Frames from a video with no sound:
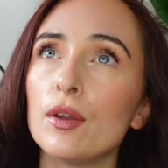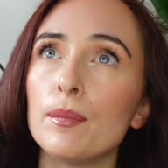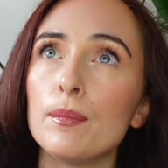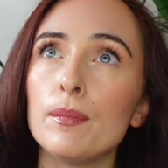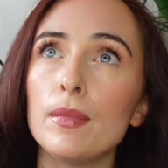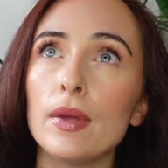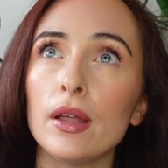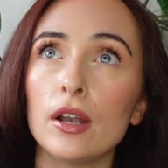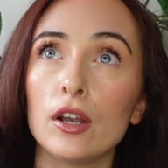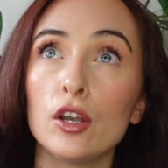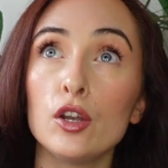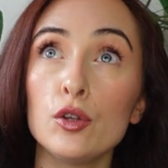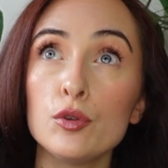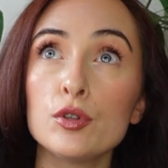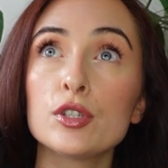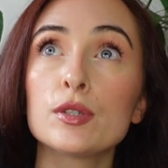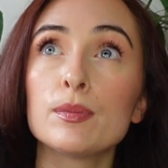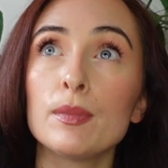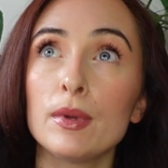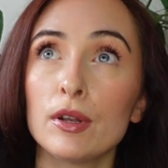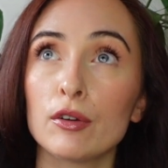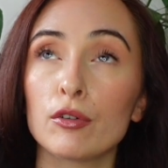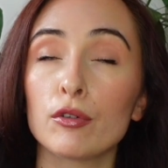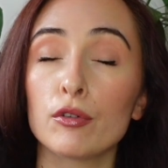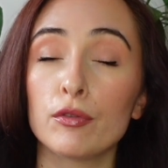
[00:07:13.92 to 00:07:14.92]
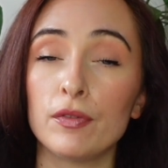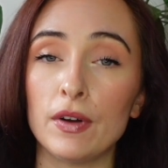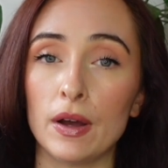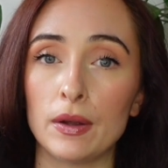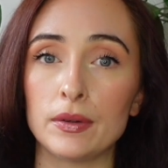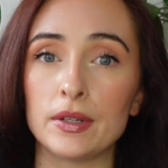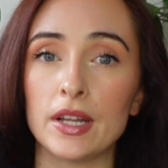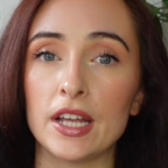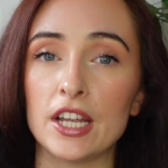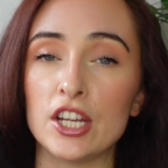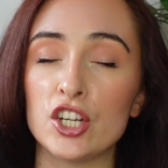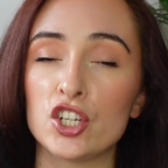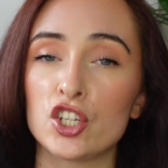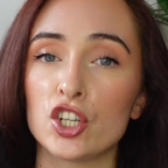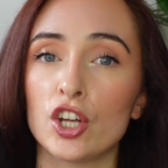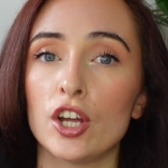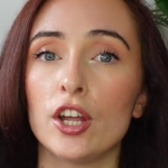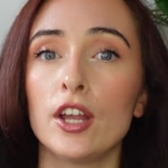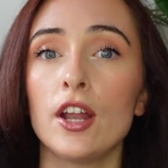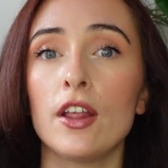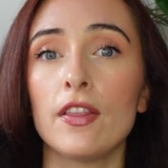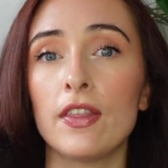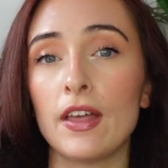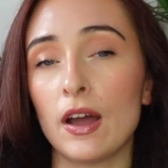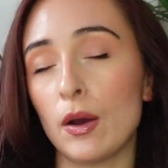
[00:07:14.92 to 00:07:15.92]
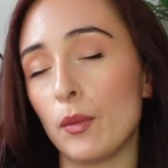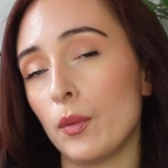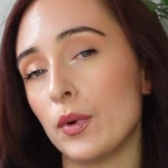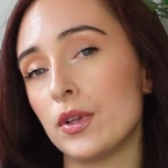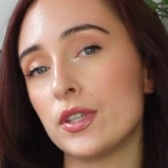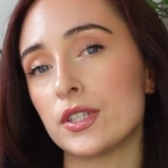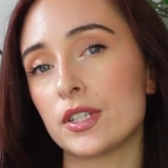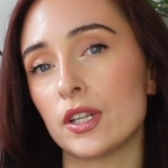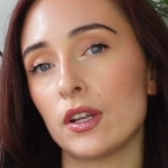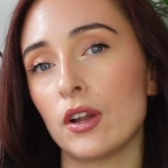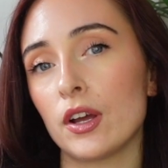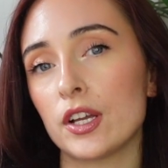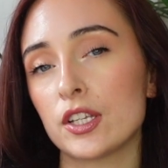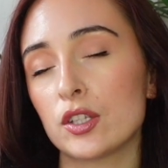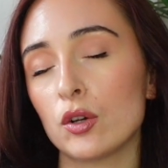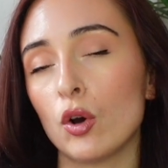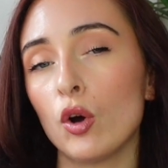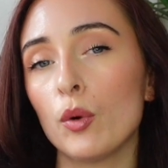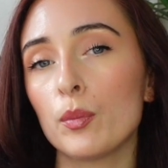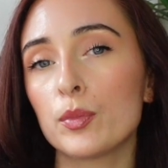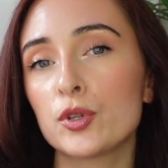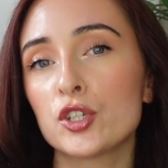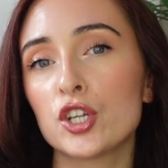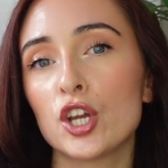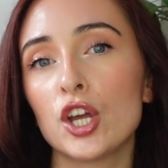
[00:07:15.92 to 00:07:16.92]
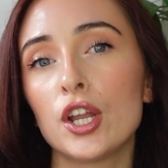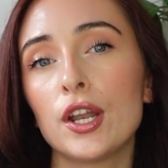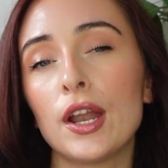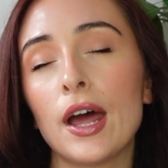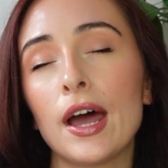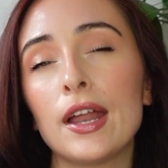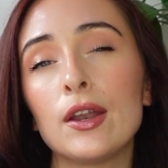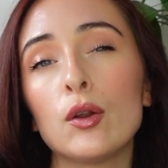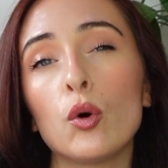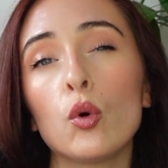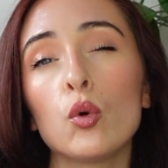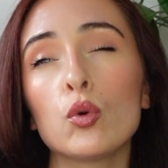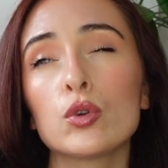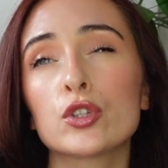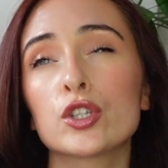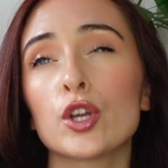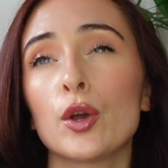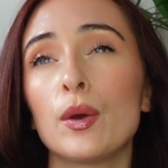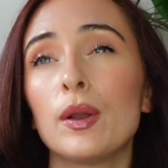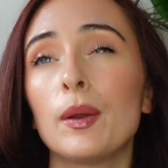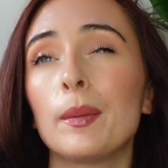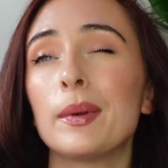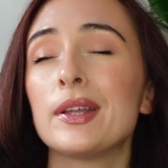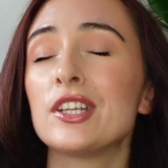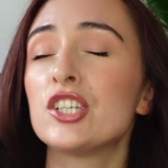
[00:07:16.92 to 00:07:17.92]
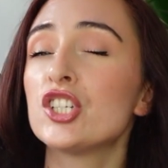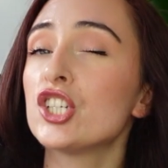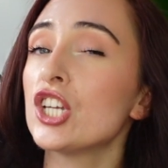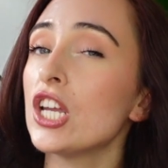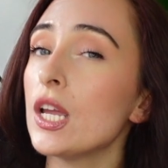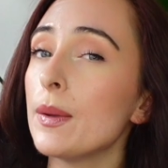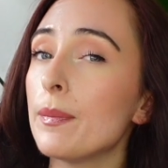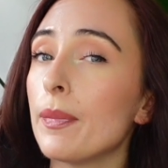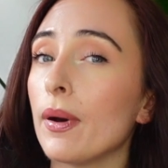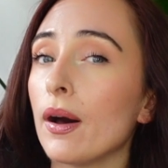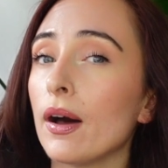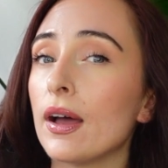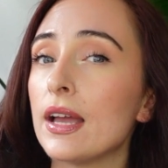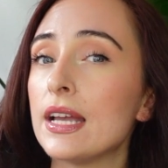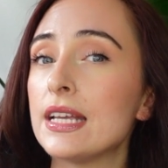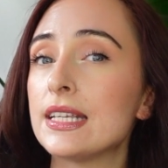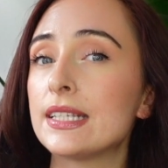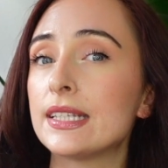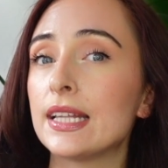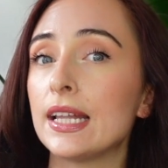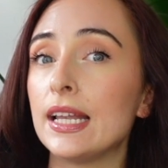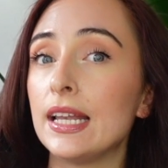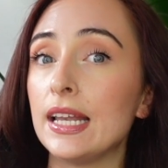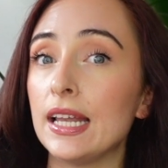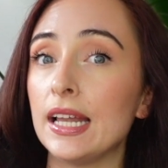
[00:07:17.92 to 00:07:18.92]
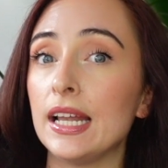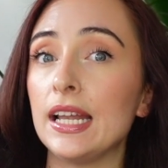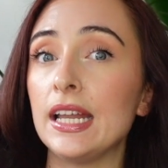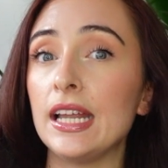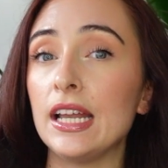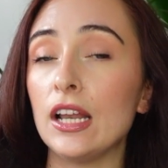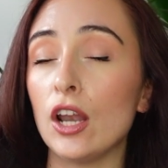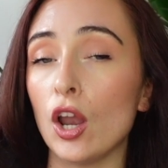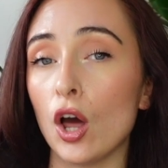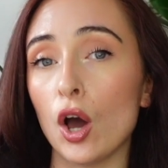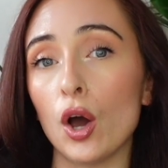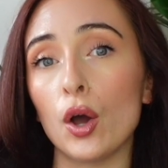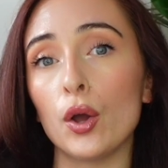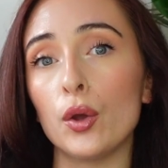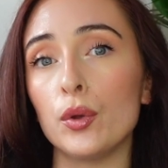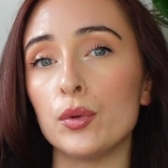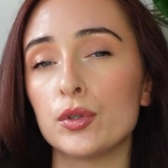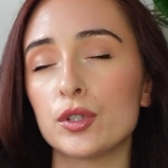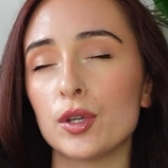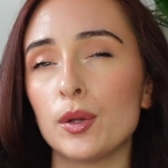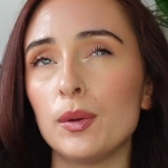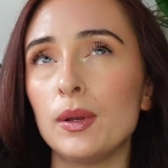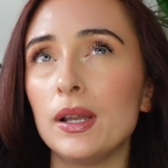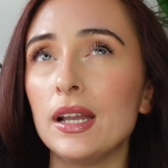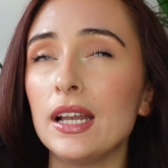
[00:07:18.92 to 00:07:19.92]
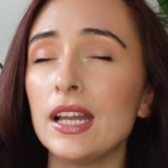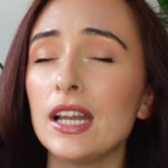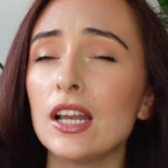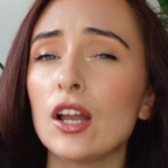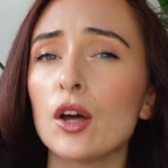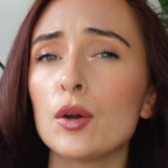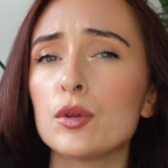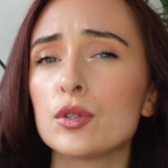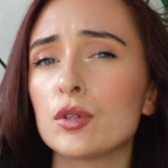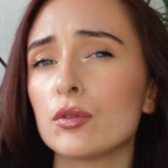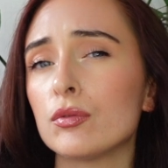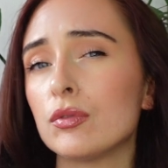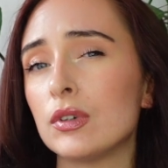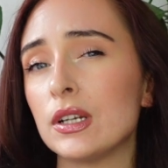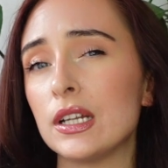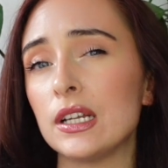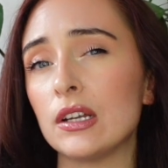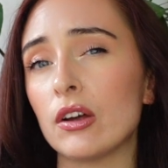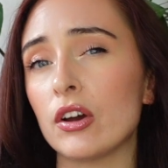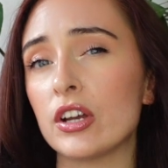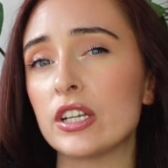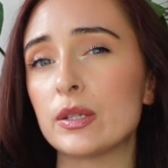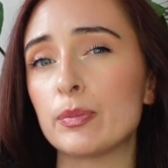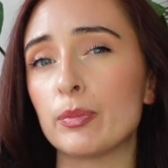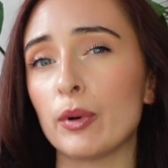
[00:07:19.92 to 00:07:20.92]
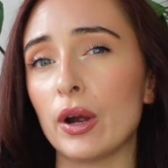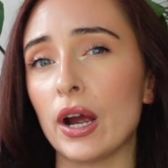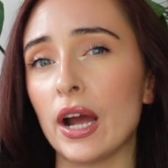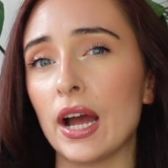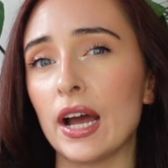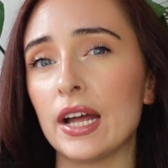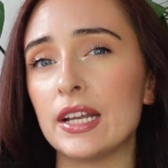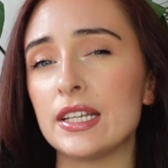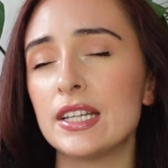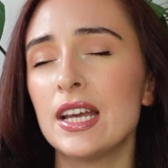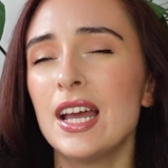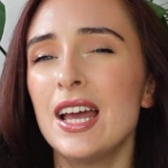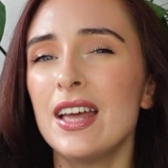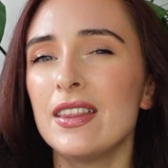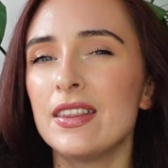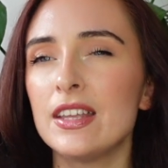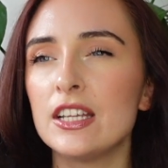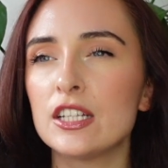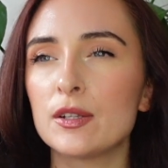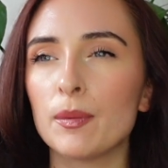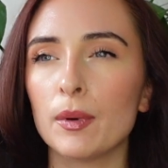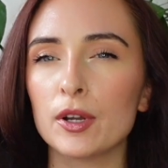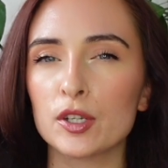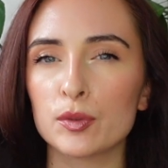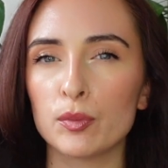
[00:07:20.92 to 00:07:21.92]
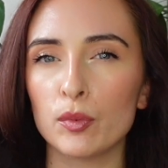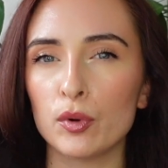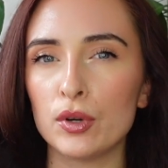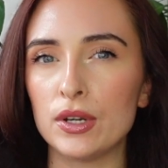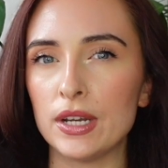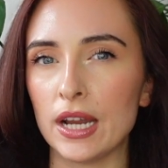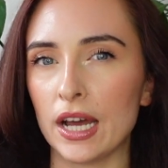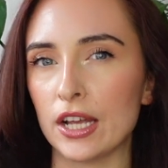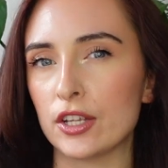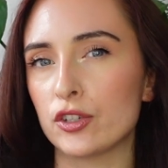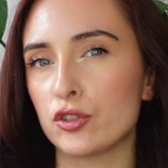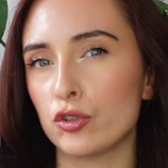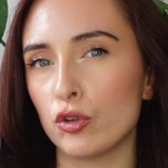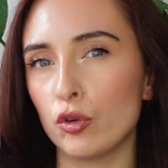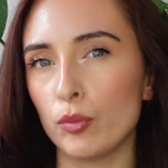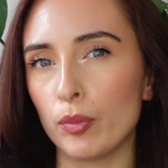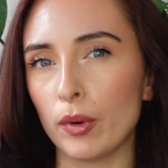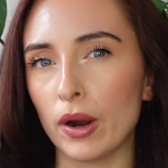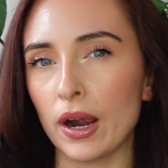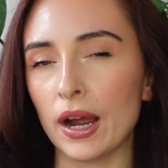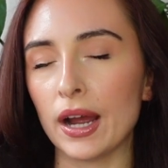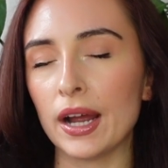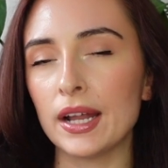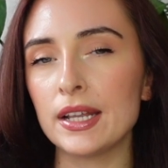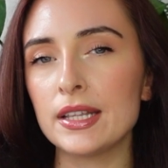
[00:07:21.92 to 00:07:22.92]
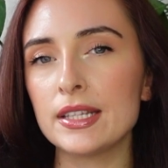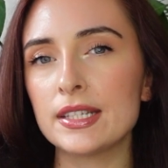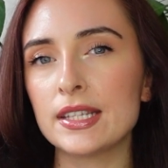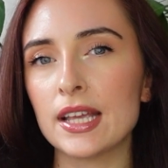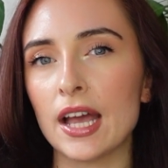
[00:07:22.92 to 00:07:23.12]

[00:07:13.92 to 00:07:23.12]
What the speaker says: Loose Mineral Foundation, that one's a nice option, and also a little bit cheaper is the Lily Low. So Lily Low is a really nice brand. These are much more natural brands,